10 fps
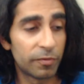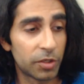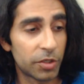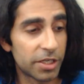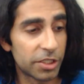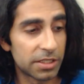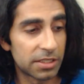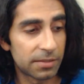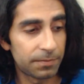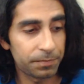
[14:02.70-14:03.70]
for
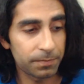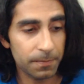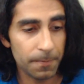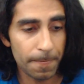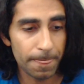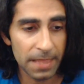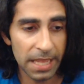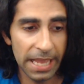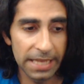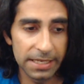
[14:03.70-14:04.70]
grudges.
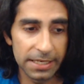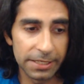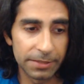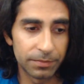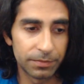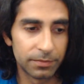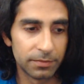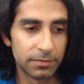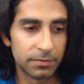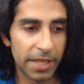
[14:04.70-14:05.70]
And
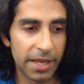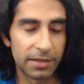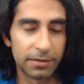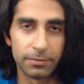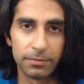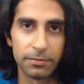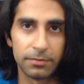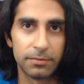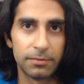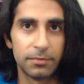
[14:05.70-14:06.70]
yeah,
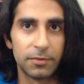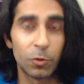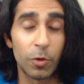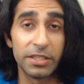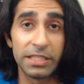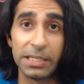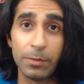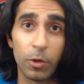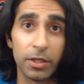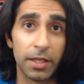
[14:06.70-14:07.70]
it's one
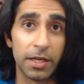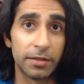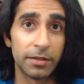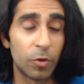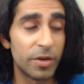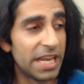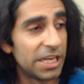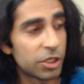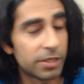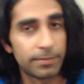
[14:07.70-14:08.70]
team, one love, one
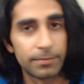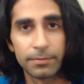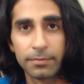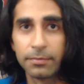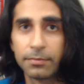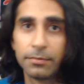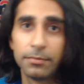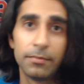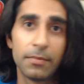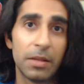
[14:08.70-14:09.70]
nation.
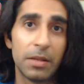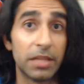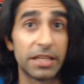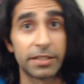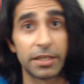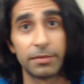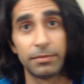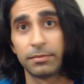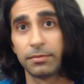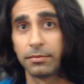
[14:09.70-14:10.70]
Bless up.
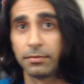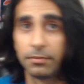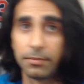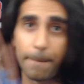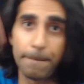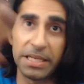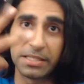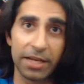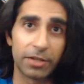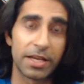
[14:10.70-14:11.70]

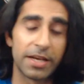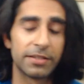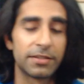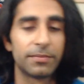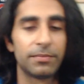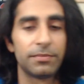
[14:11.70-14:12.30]
Peace out, guys.